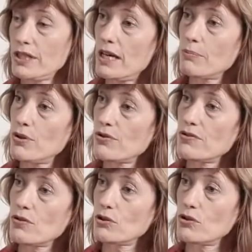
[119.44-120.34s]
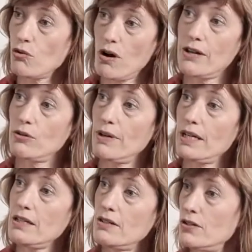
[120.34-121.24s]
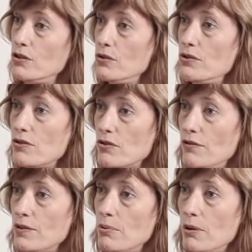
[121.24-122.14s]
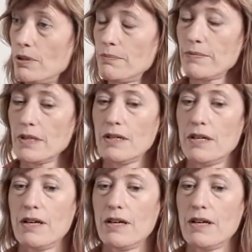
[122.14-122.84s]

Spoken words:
what the young person's tried already to do to solve the problem,